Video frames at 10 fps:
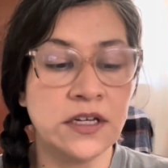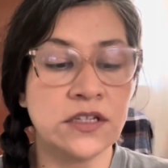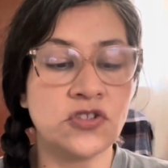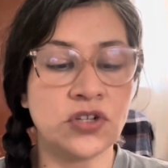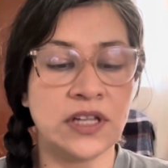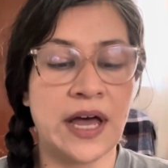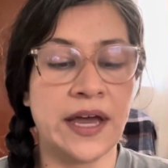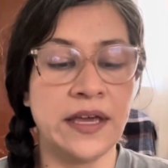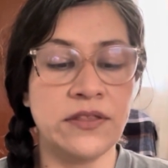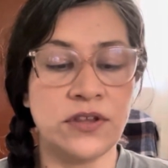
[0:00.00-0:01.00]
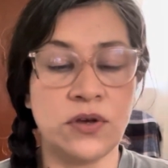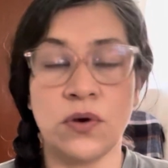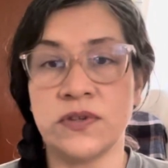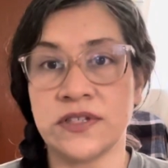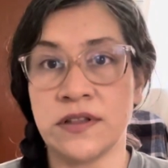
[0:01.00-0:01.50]
July, The
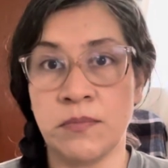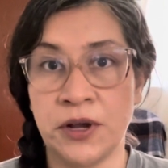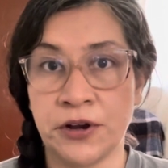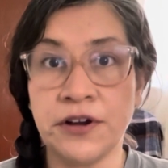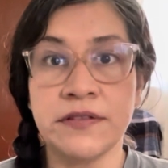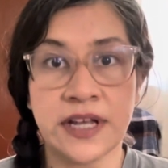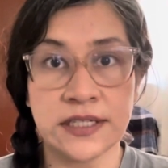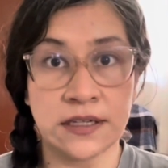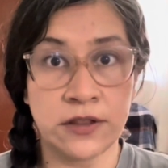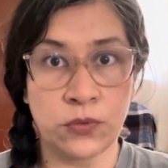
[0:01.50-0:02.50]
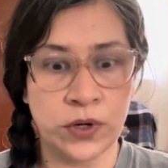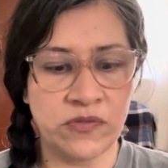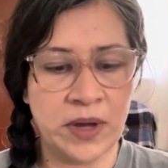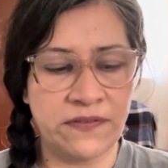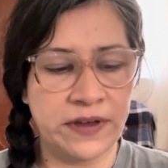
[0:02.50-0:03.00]
Ghost in the Mirror. That's another one of
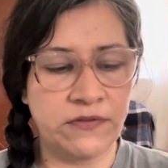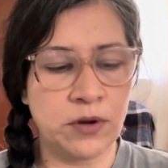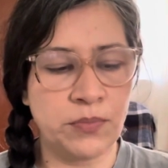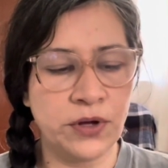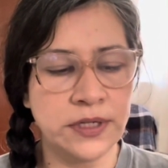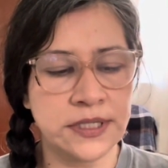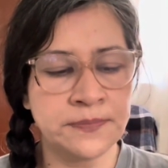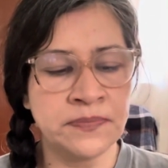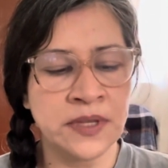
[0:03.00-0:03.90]
my favorite books.